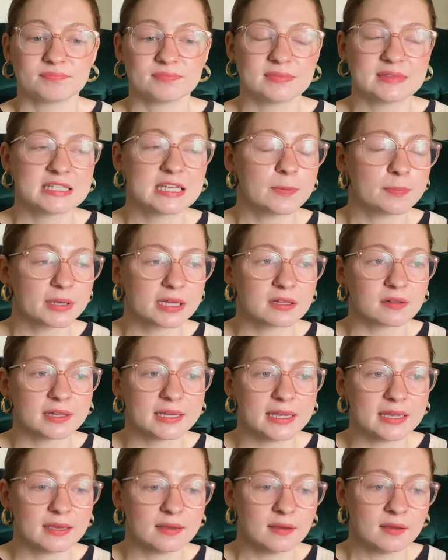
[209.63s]

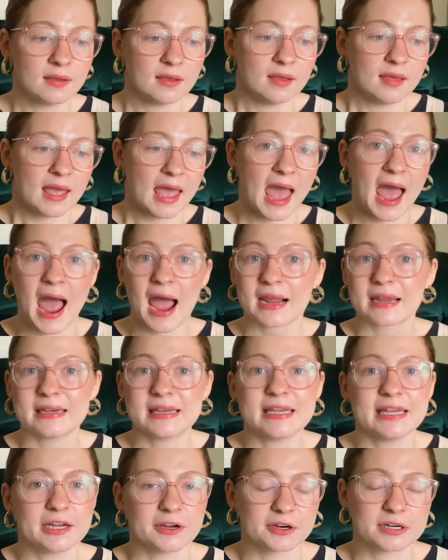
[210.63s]
typically
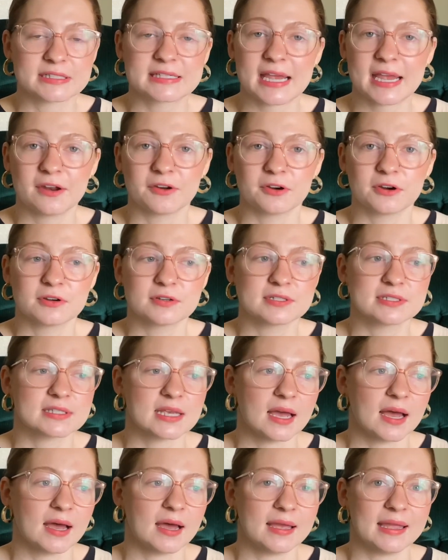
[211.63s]
acne irritators
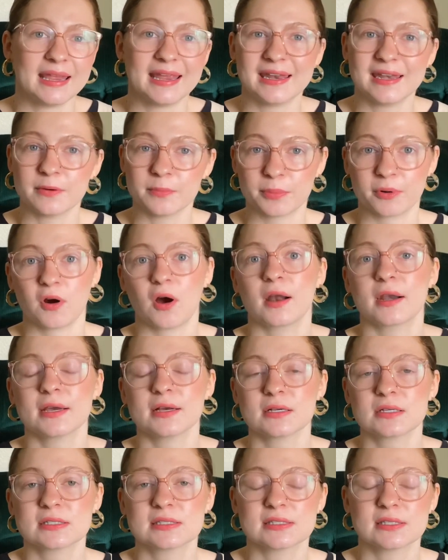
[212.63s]
in
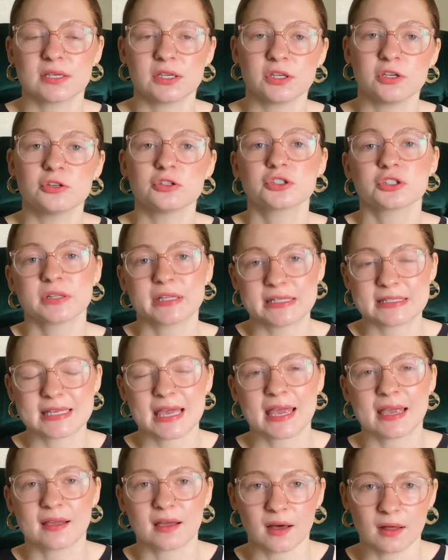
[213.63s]
products usually
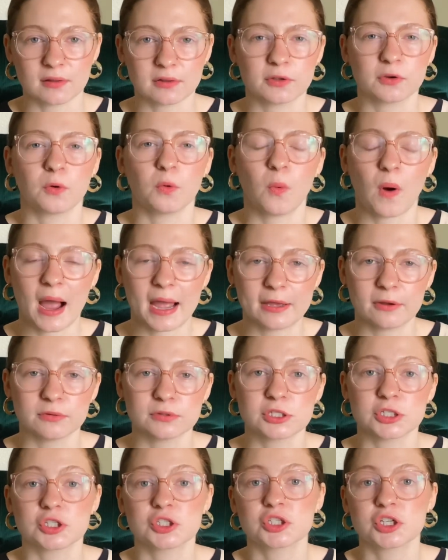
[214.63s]
take a little while
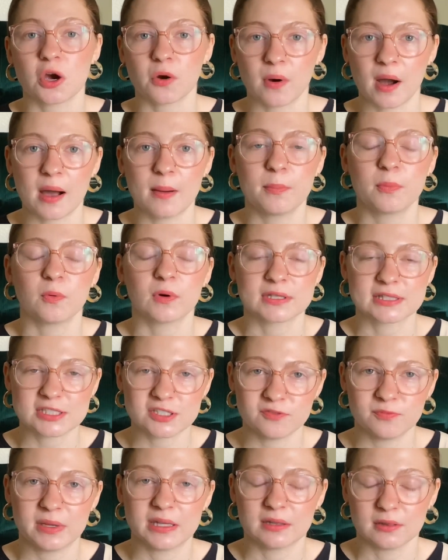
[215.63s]
to show up once you've
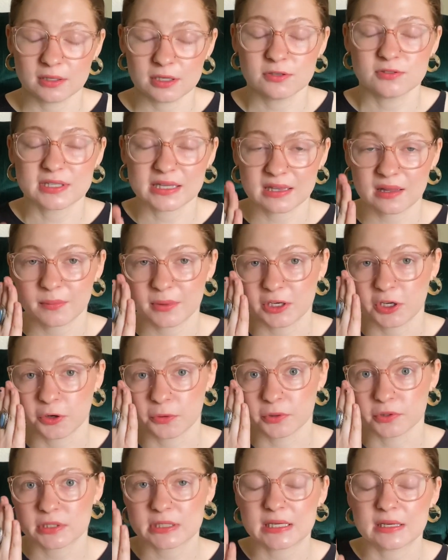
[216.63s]
been using them in your
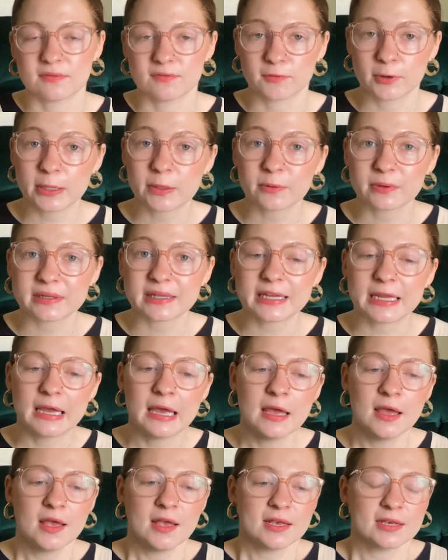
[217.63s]
routine frequently.
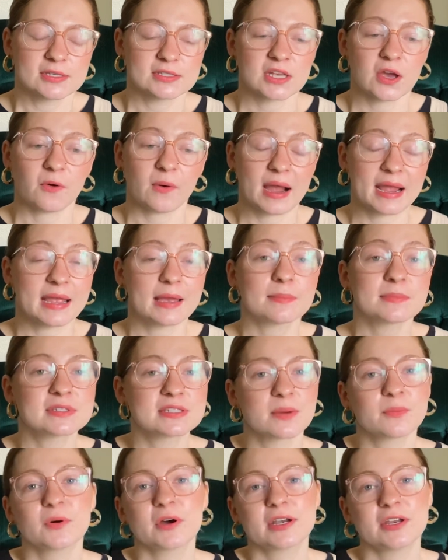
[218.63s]
So I am
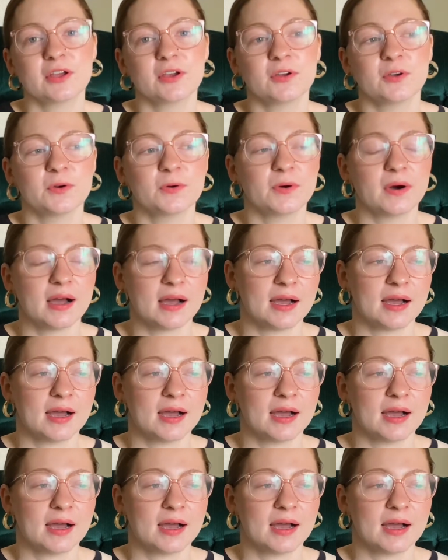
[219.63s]
someone who